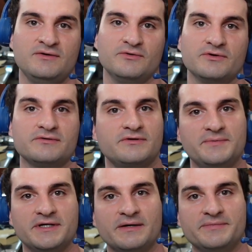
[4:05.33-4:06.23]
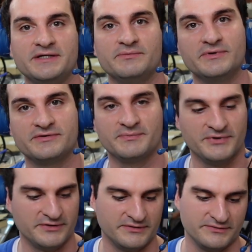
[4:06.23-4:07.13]
or could be accompanied with a
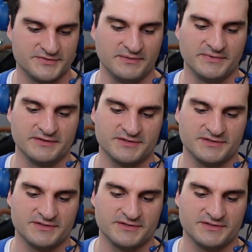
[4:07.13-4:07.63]
burn or something.